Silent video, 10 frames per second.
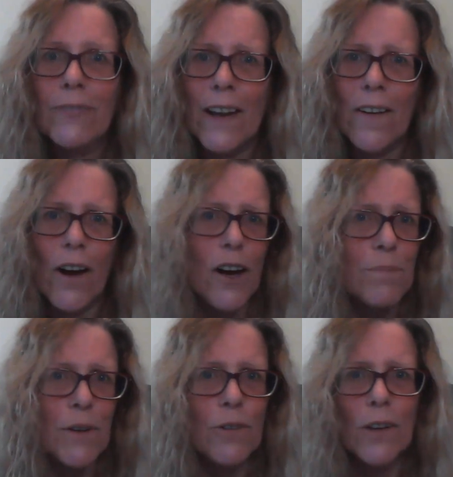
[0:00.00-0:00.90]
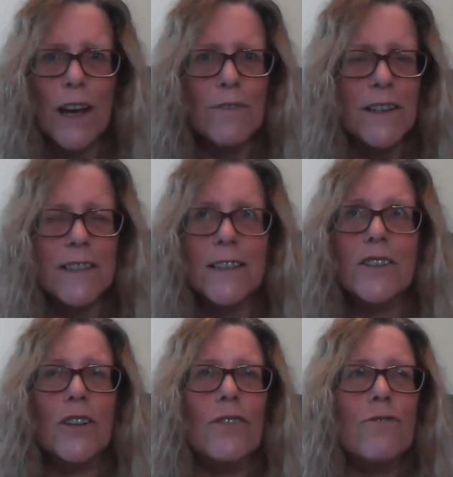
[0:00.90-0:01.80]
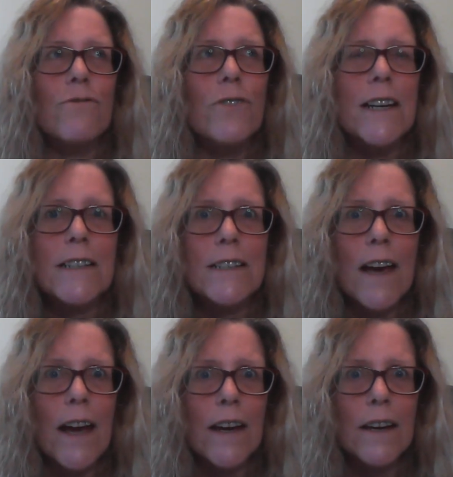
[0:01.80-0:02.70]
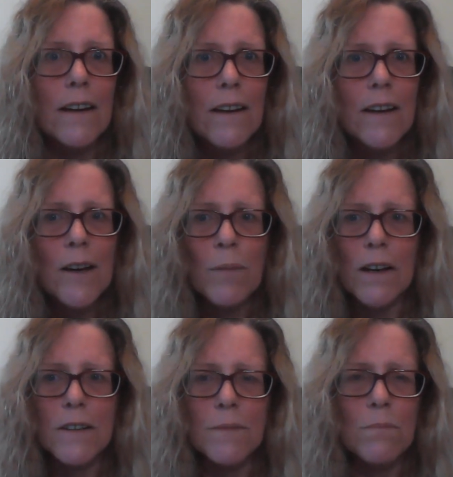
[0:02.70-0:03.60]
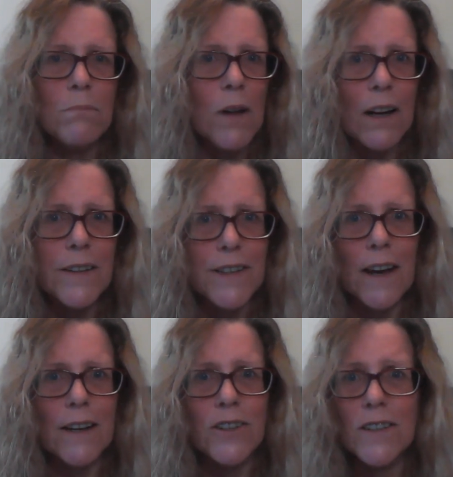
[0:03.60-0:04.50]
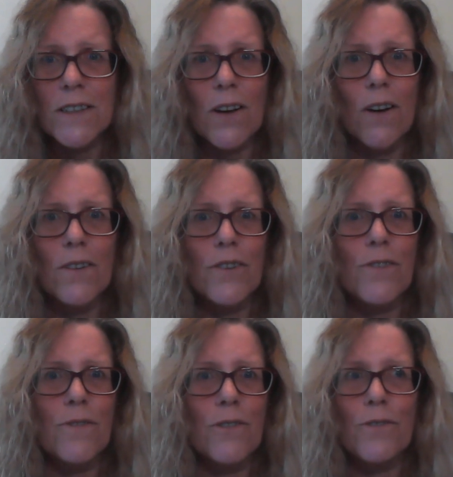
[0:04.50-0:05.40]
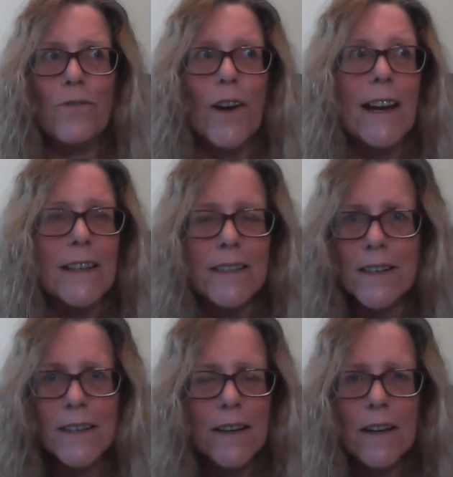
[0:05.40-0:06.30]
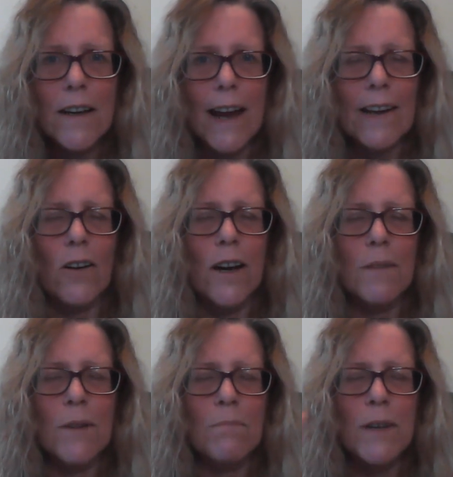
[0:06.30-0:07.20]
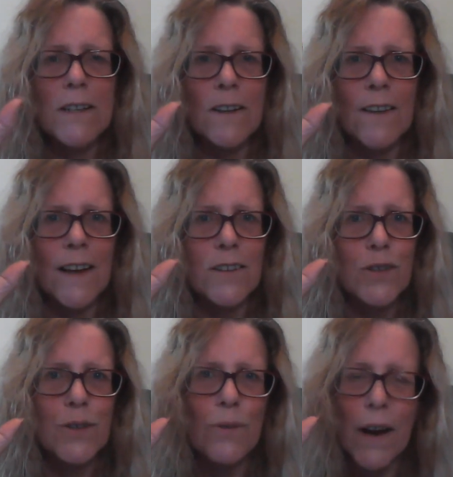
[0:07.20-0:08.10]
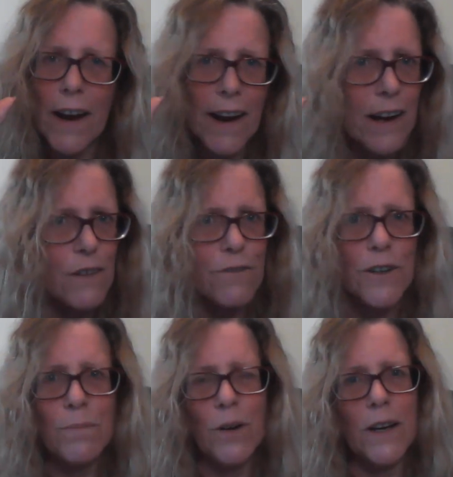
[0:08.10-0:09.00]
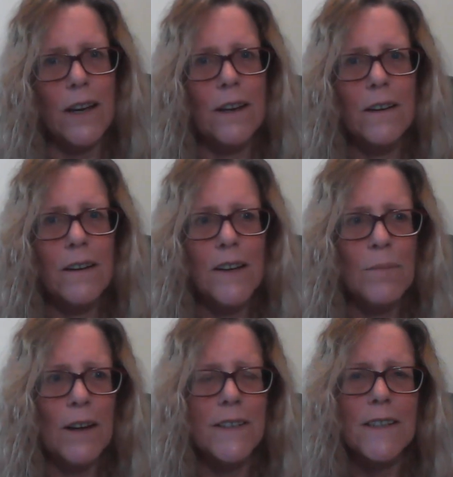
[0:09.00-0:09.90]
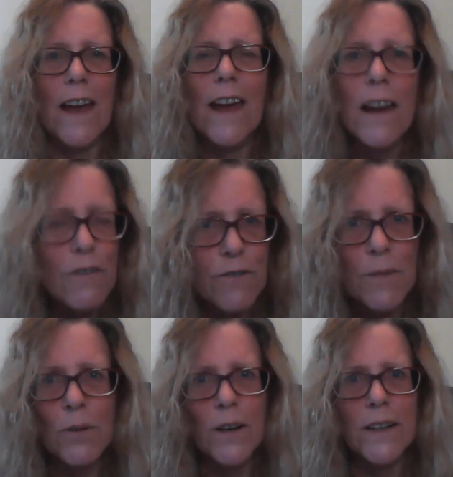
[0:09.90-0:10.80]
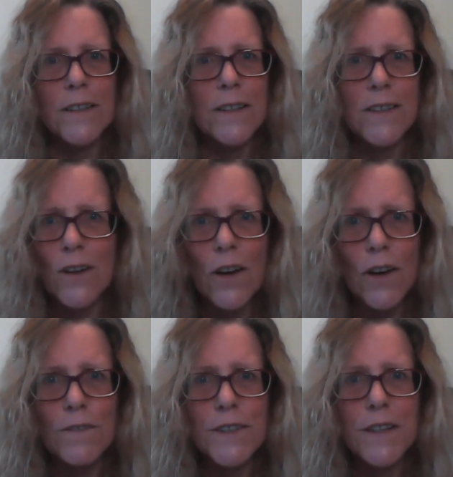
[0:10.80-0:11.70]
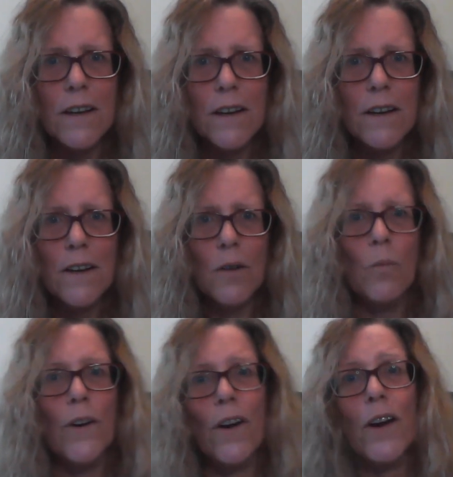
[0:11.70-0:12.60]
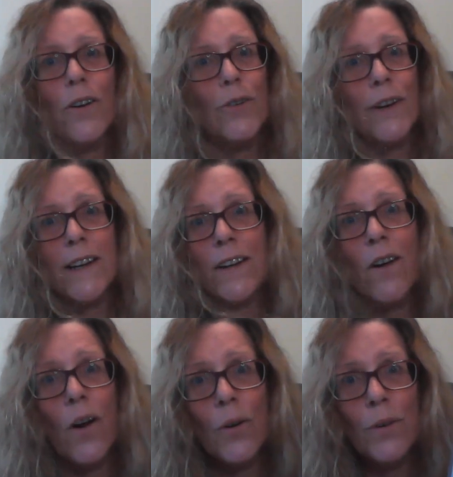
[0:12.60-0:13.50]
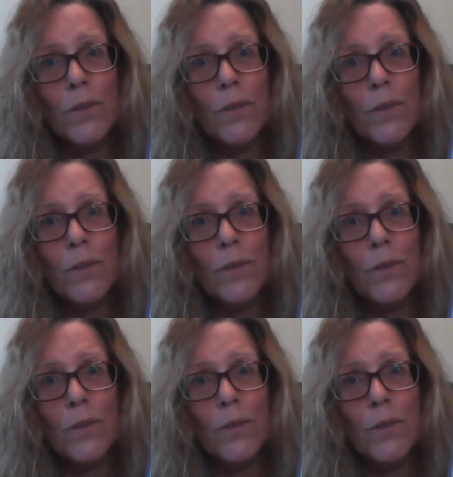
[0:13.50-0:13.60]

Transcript: And I hope you're all having such a great day because my day just got great. And I am admitting that to everybody because everybody deserves what I already know.